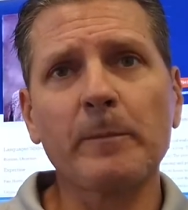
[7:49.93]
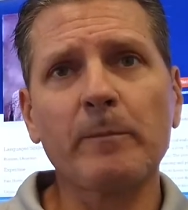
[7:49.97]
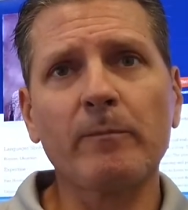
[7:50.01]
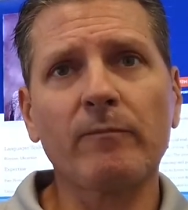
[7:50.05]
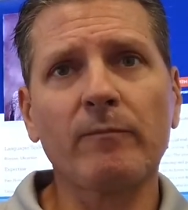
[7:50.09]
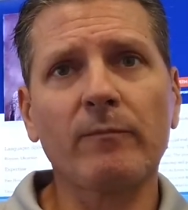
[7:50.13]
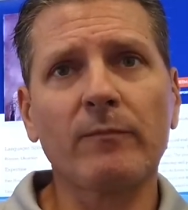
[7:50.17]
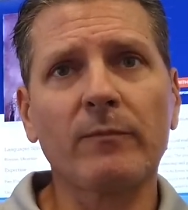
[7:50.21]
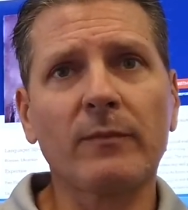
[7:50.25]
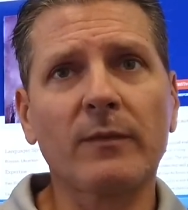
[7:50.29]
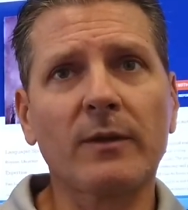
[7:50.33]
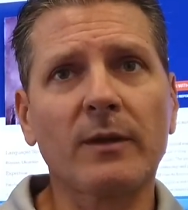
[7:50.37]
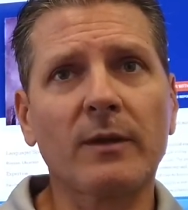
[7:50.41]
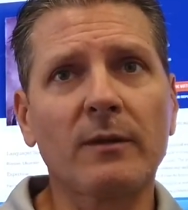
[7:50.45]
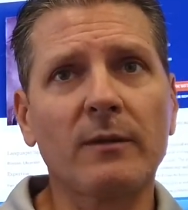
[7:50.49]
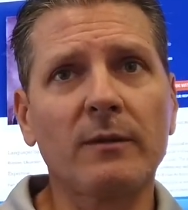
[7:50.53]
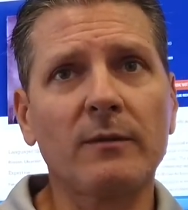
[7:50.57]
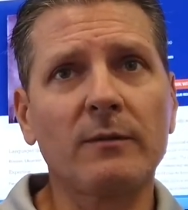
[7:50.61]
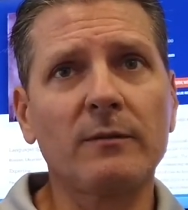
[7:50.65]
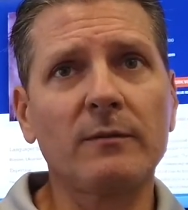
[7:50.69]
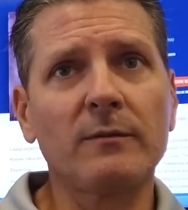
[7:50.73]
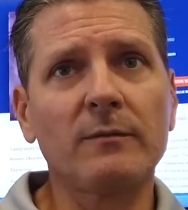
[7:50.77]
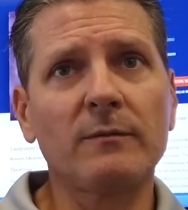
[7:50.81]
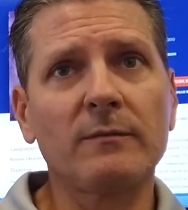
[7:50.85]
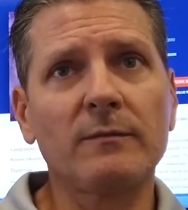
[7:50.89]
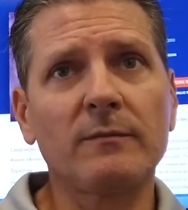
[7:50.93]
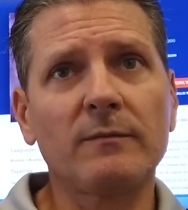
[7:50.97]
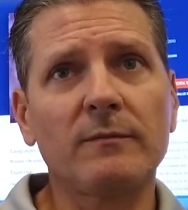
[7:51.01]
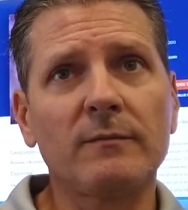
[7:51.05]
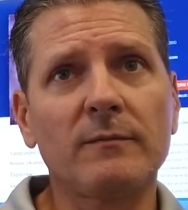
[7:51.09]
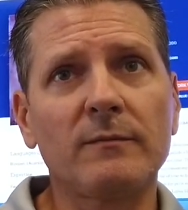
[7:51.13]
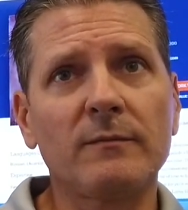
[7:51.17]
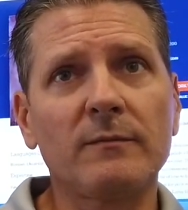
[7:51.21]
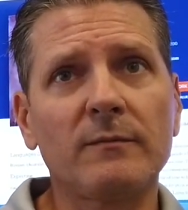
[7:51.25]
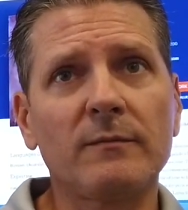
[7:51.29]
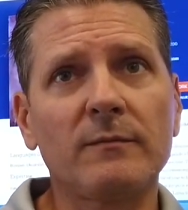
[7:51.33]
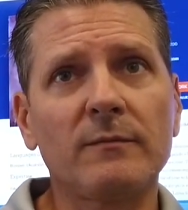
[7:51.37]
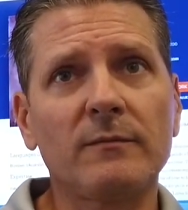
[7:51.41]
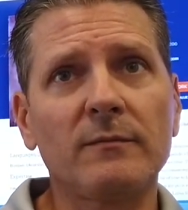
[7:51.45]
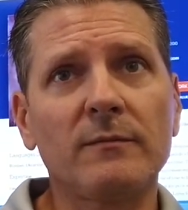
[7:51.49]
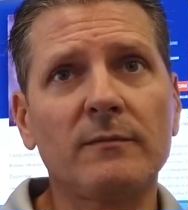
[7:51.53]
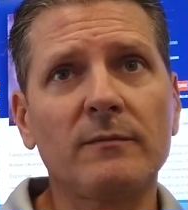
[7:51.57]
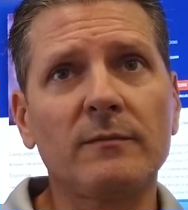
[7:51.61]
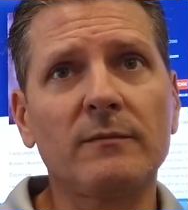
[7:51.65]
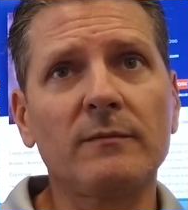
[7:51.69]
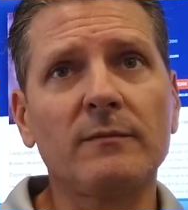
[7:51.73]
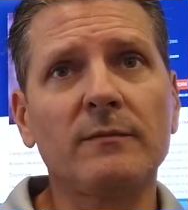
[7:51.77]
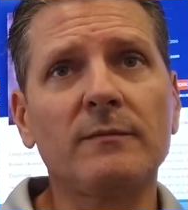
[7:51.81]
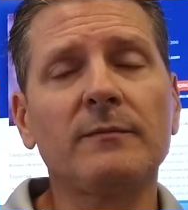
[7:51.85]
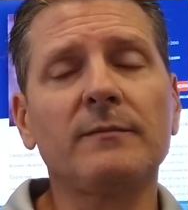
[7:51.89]
That's very helpful to know.
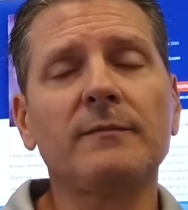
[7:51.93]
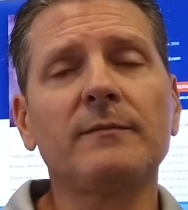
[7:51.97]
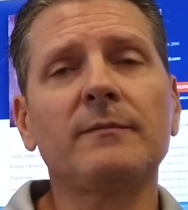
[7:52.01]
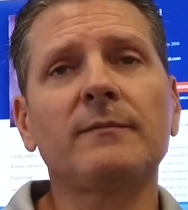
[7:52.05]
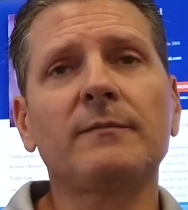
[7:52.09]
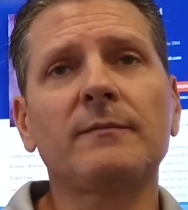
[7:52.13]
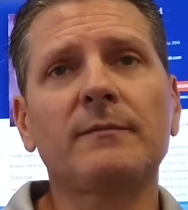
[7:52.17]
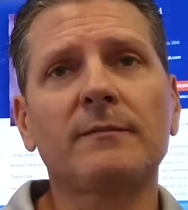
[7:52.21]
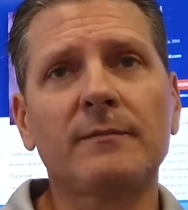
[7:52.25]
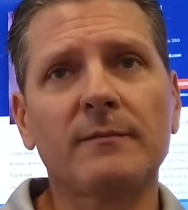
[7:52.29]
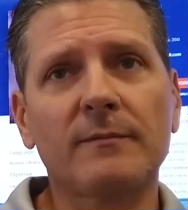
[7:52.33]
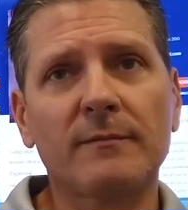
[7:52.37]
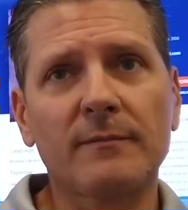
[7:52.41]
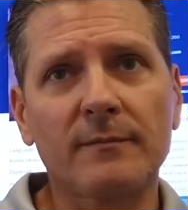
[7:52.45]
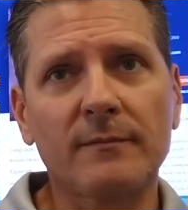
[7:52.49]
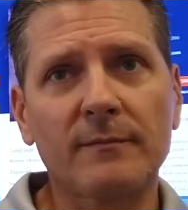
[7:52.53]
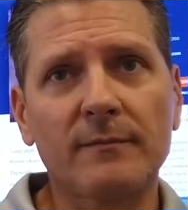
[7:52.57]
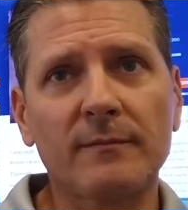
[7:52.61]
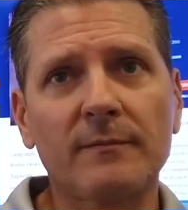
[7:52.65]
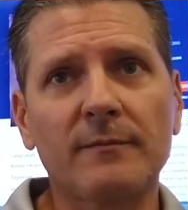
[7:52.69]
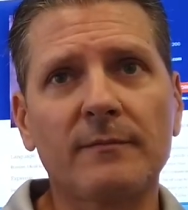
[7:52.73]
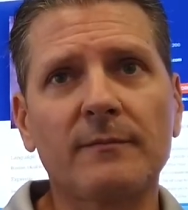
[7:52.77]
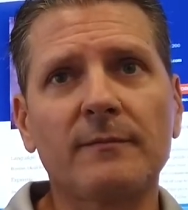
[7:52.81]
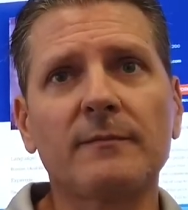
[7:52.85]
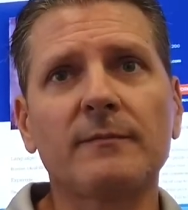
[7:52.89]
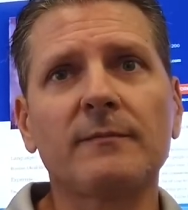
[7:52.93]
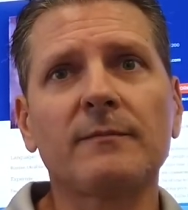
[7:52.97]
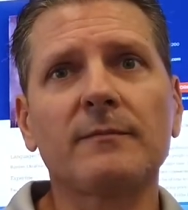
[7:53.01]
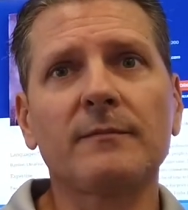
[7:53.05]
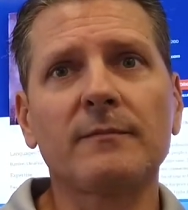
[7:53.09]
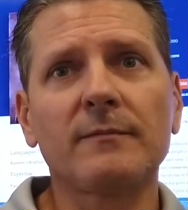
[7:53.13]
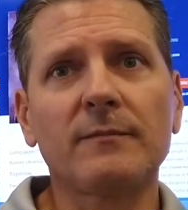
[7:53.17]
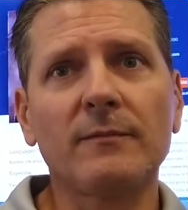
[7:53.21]
Thank you.